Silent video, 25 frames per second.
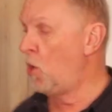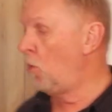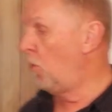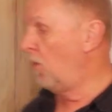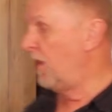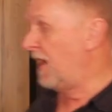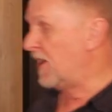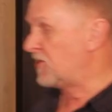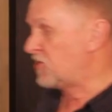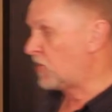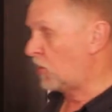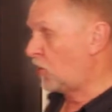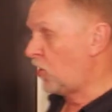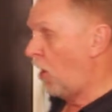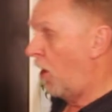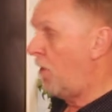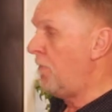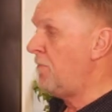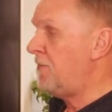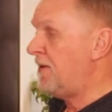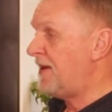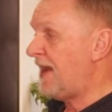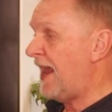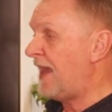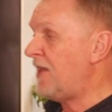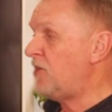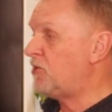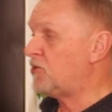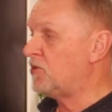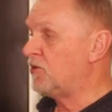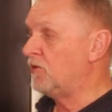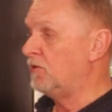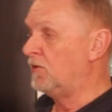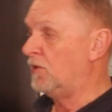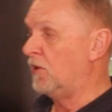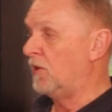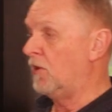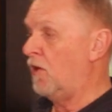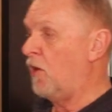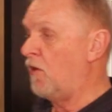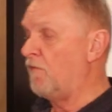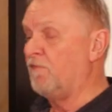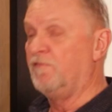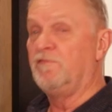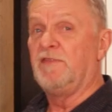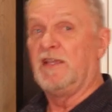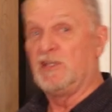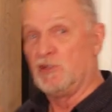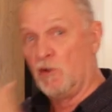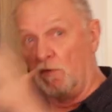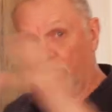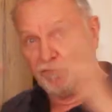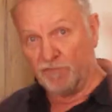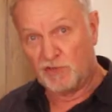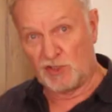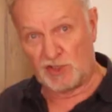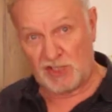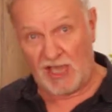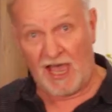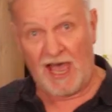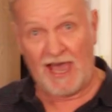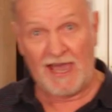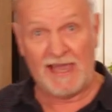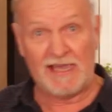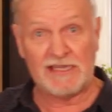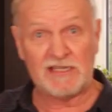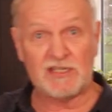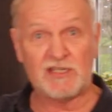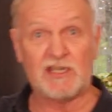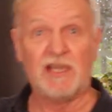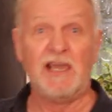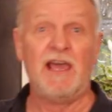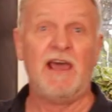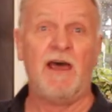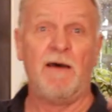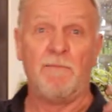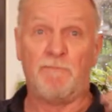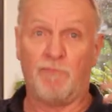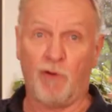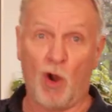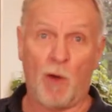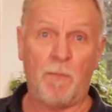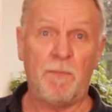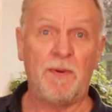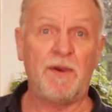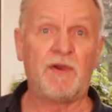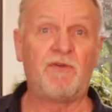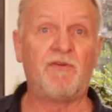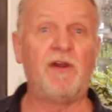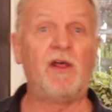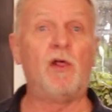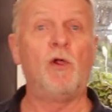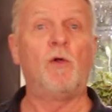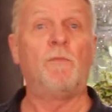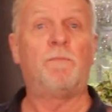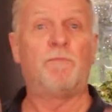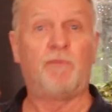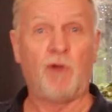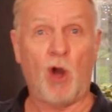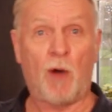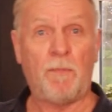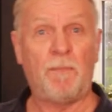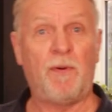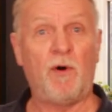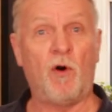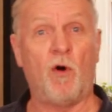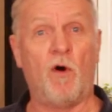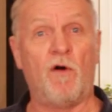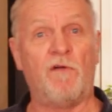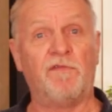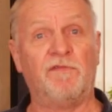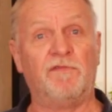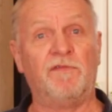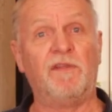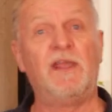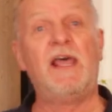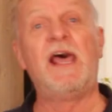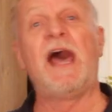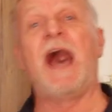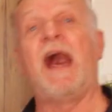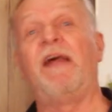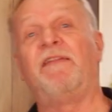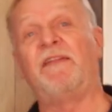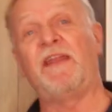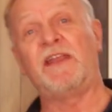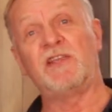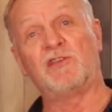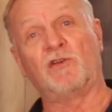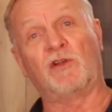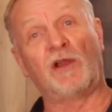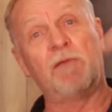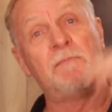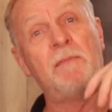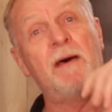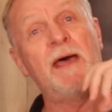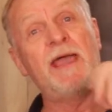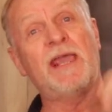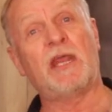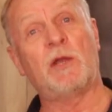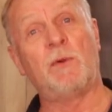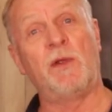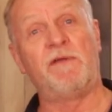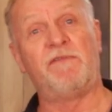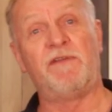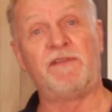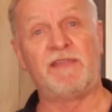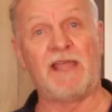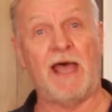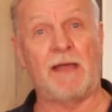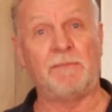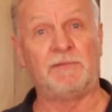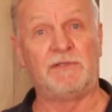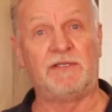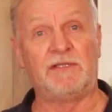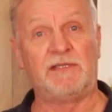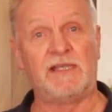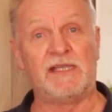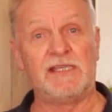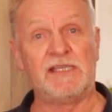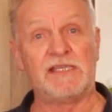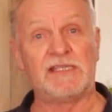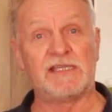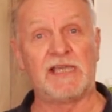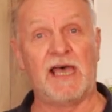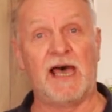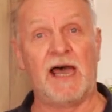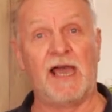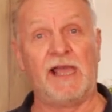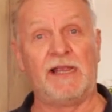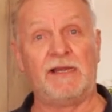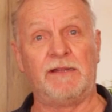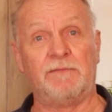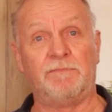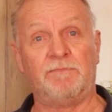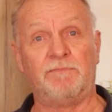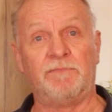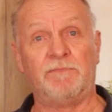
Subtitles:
Whereas a combination oven is oven-sized, proper grill, proper oven, and then it's got a microwave adapted inside.